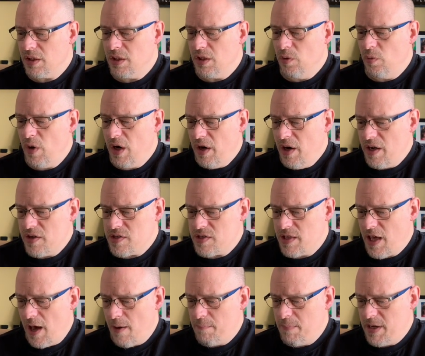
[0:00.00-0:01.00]
"Where hast
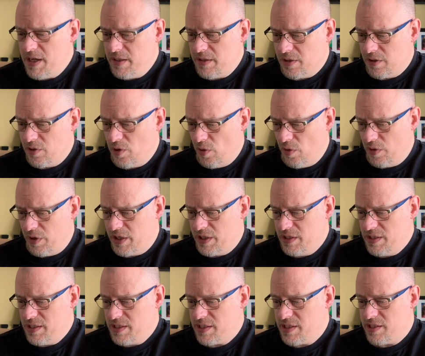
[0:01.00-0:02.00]
thou been,
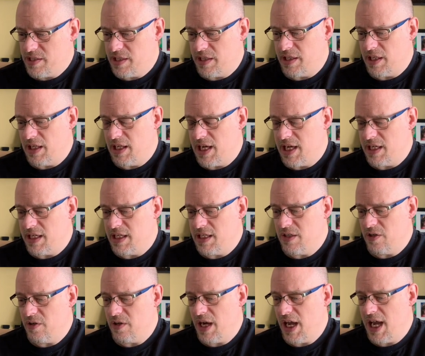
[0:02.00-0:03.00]
Corin?" said the lady,
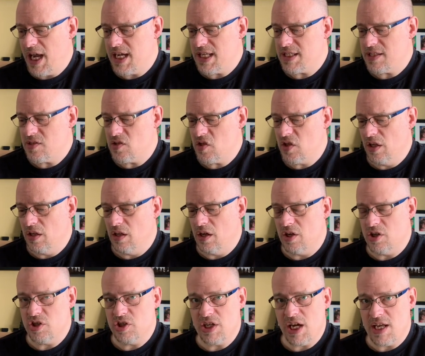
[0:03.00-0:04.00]
her hands still
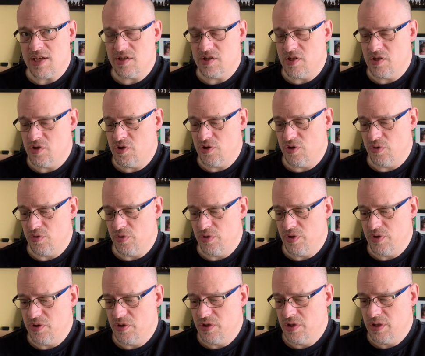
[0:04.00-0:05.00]
on Shasta's
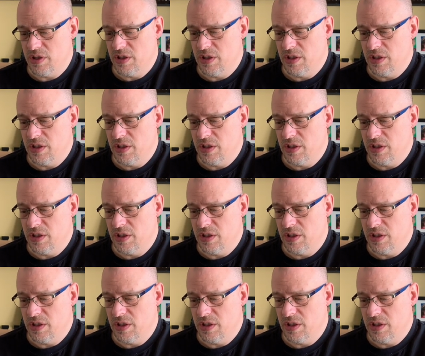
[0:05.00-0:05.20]
shoulders.